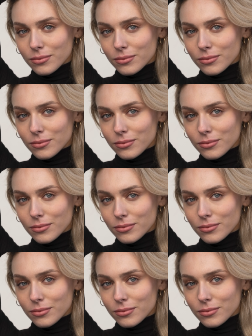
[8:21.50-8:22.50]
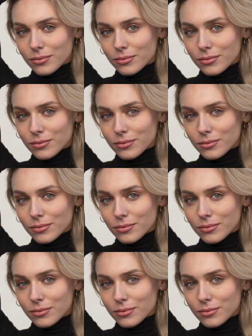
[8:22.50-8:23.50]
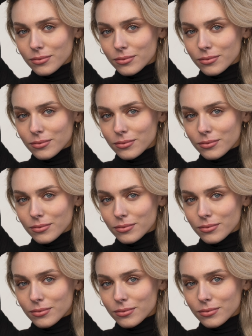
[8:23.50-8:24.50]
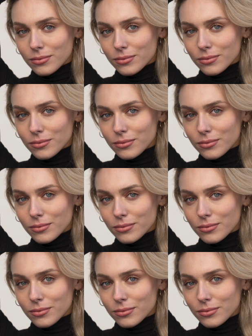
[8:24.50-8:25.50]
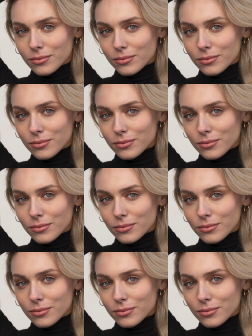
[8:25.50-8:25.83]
[no speech]